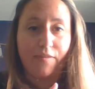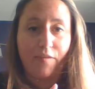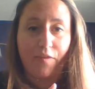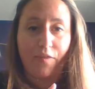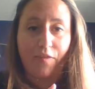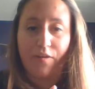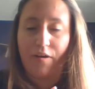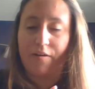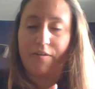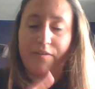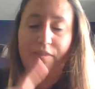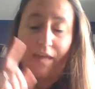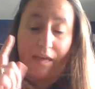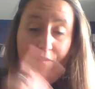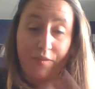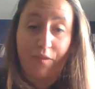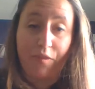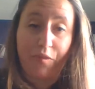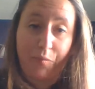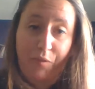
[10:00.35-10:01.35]

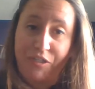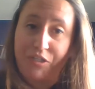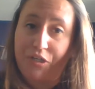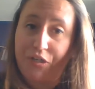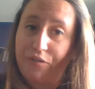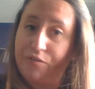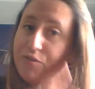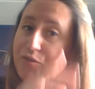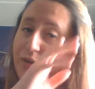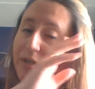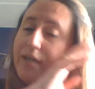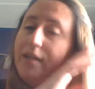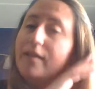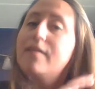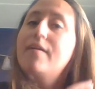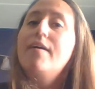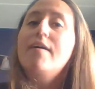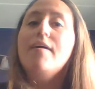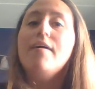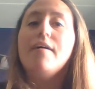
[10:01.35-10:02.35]
the three-turn drill.
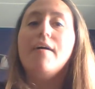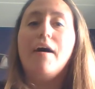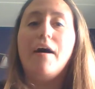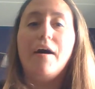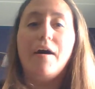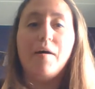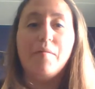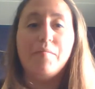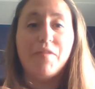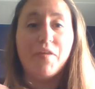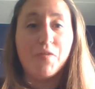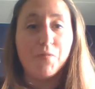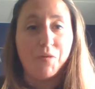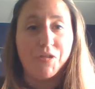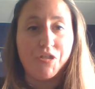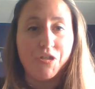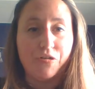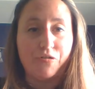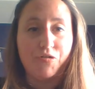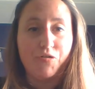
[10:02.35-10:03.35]
The
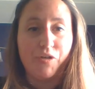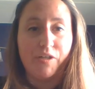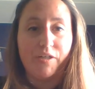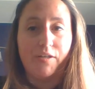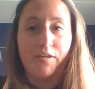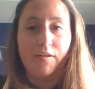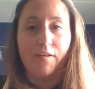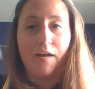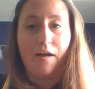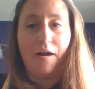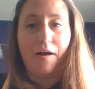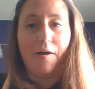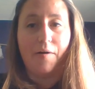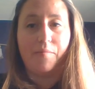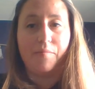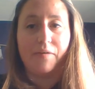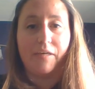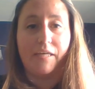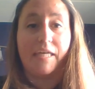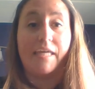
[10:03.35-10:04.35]
three-turn drill
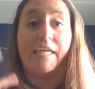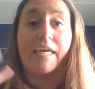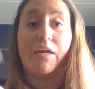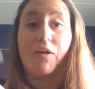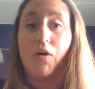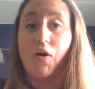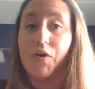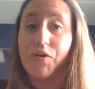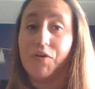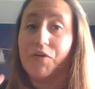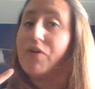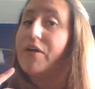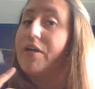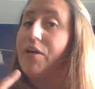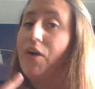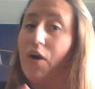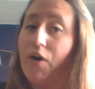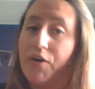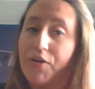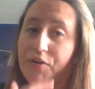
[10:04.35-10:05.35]
can get harder and
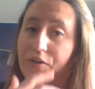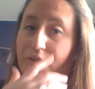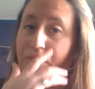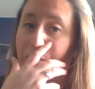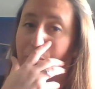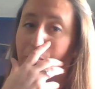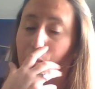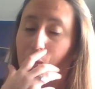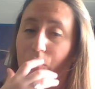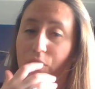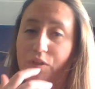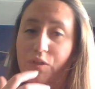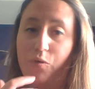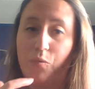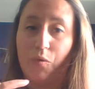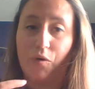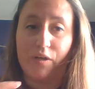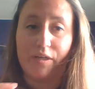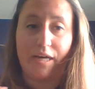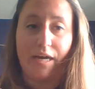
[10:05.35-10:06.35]
harder the more you
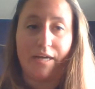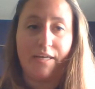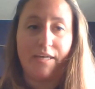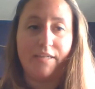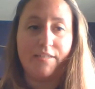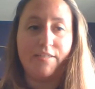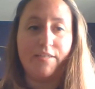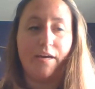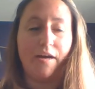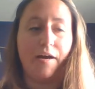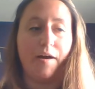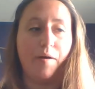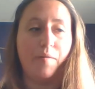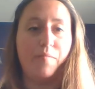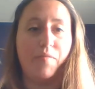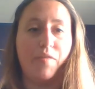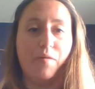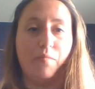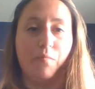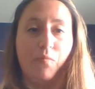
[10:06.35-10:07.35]
work on it.
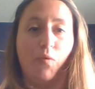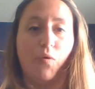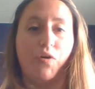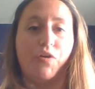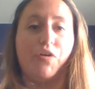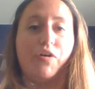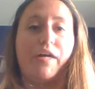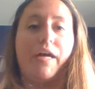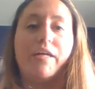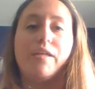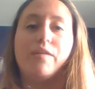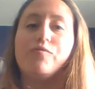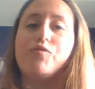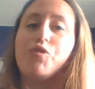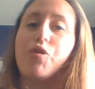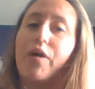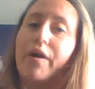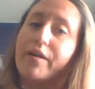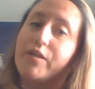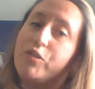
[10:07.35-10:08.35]
The more you're kind of
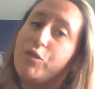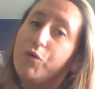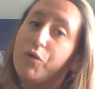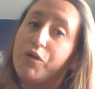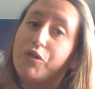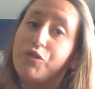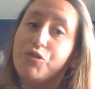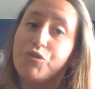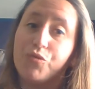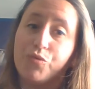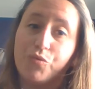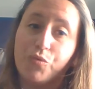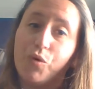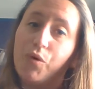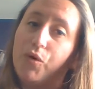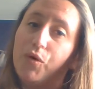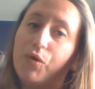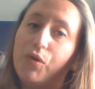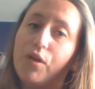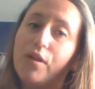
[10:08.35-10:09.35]
trying to
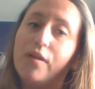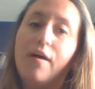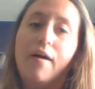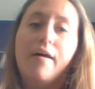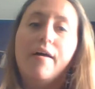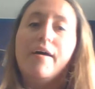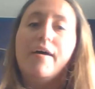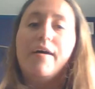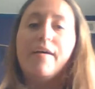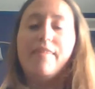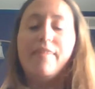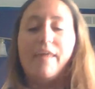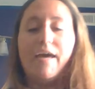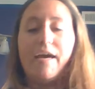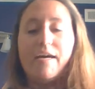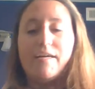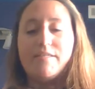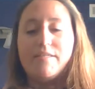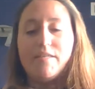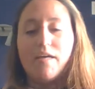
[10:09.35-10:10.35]
control
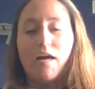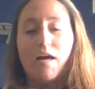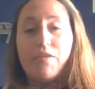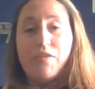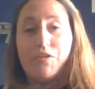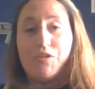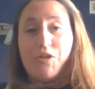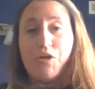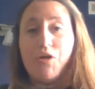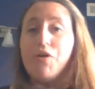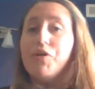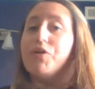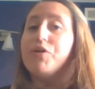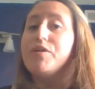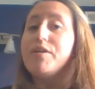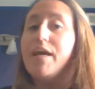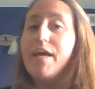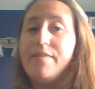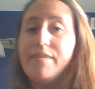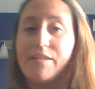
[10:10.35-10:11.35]
that the
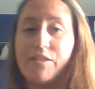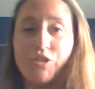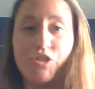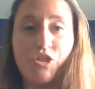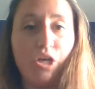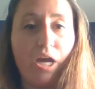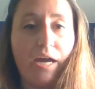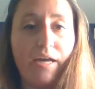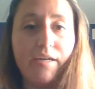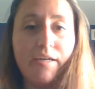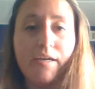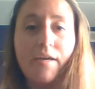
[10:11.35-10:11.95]
turn and the check.